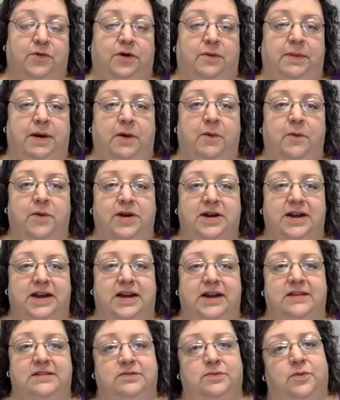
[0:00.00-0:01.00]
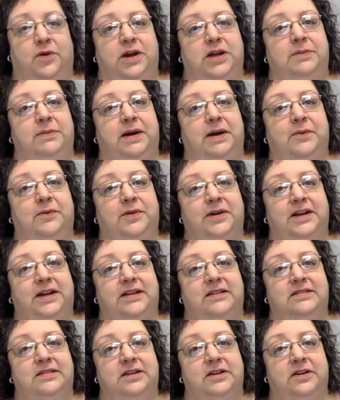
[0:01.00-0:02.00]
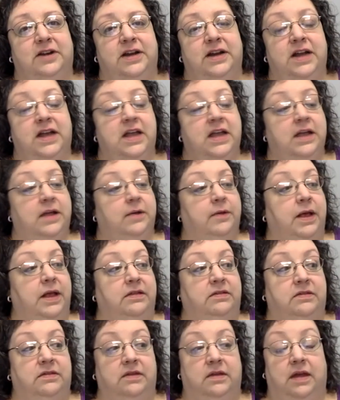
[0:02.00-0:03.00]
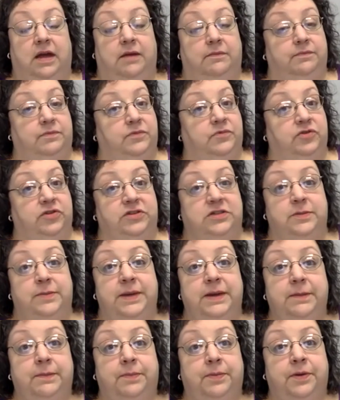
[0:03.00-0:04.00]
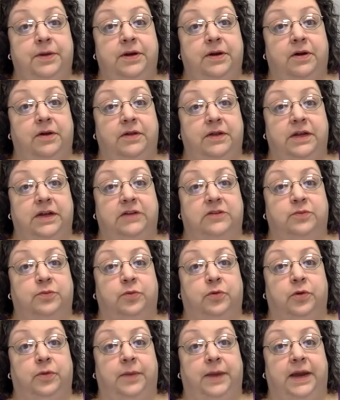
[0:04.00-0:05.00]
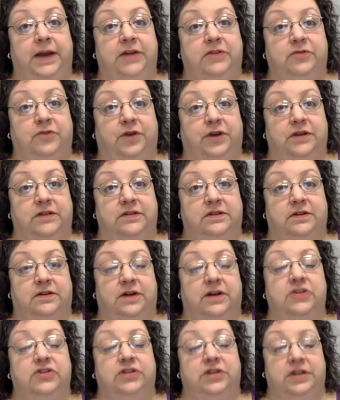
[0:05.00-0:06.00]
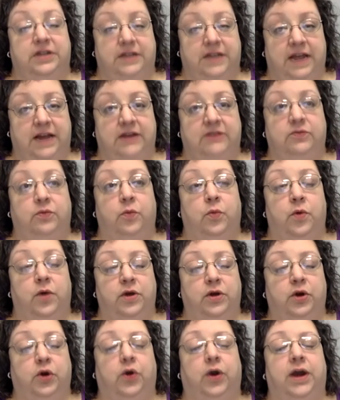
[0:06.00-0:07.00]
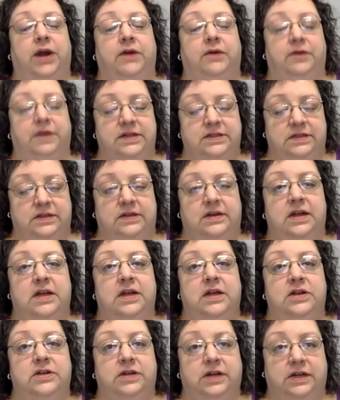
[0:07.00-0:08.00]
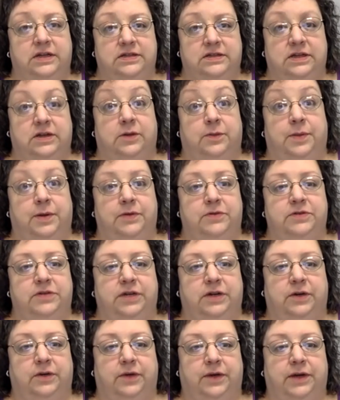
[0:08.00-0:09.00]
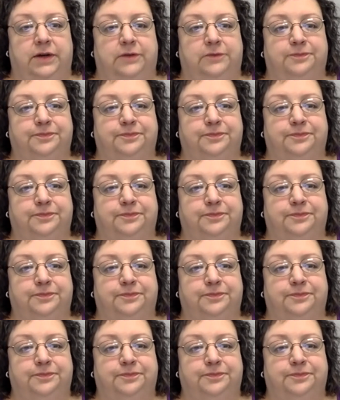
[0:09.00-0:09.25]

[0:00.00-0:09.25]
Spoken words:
about what it is and why you might want to consider it. It's just to be put on the Explore page for consideration. That is one great reason to consider posting a Reel.